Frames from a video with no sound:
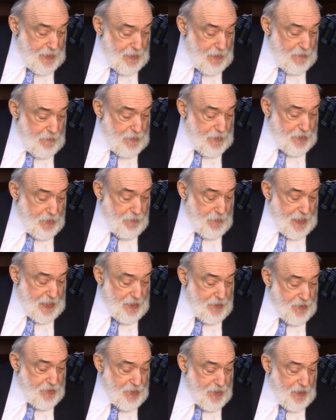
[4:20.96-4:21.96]
which
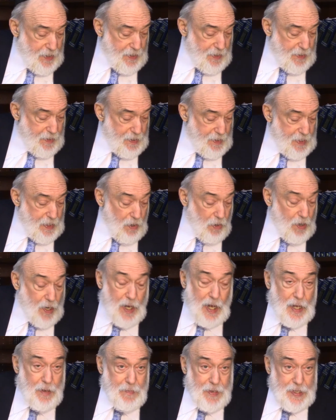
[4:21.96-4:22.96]
means, Orach
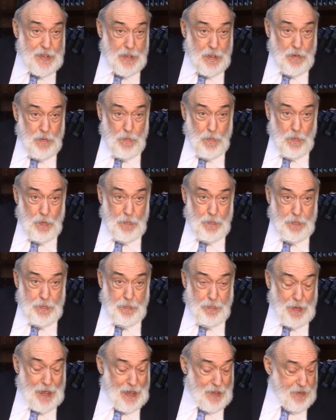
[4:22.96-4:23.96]
Chaim means the
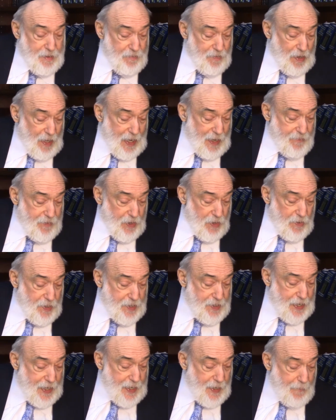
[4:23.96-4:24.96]
path of life.
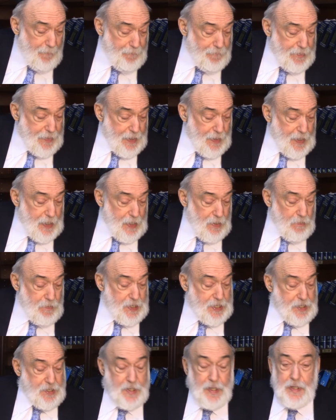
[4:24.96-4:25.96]
Yoredeya
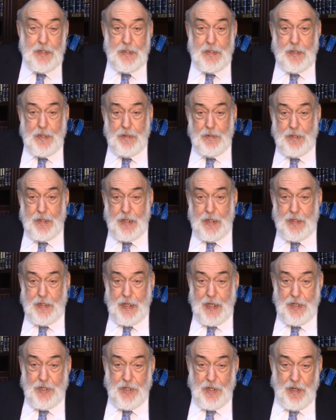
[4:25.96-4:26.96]
means to
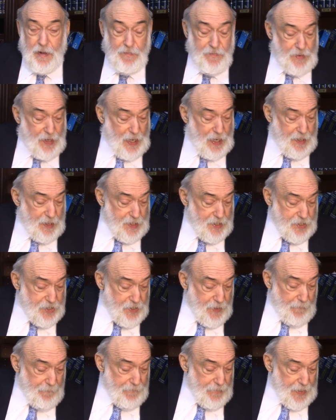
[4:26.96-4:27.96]
teaching of
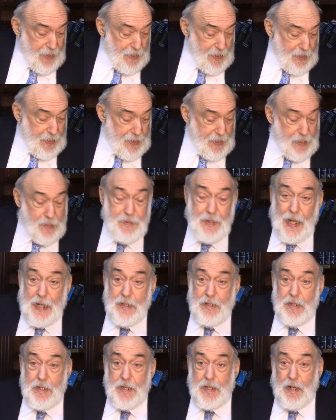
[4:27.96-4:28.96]
knowledge.
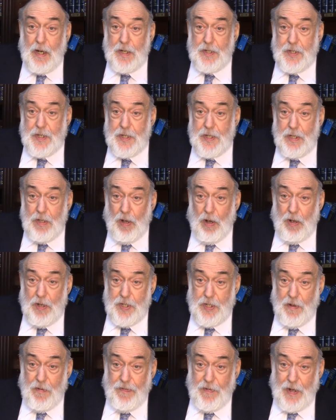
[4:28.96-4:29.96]
That discusses
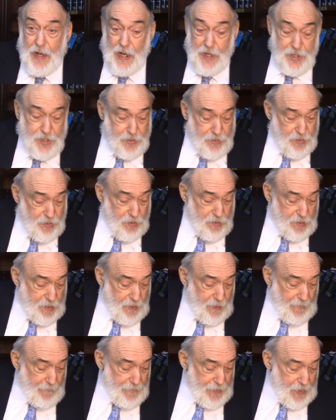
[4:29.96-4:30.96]
laws of kashrut,
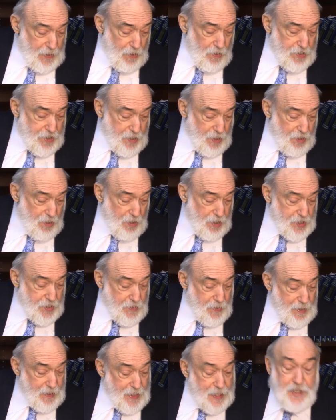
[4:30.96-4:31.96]
kosher laws,
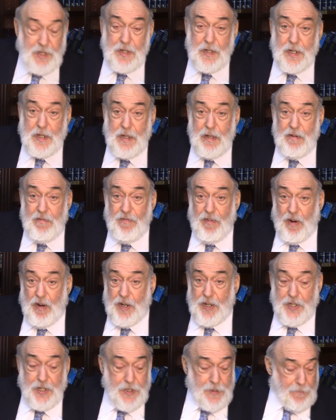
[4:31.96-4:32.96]
religious
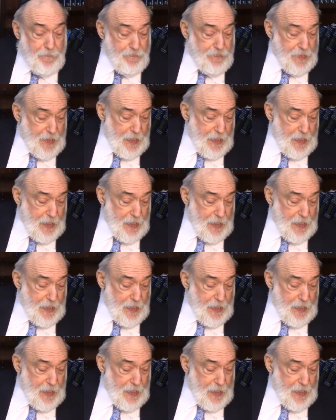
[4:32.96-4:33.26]
conversion,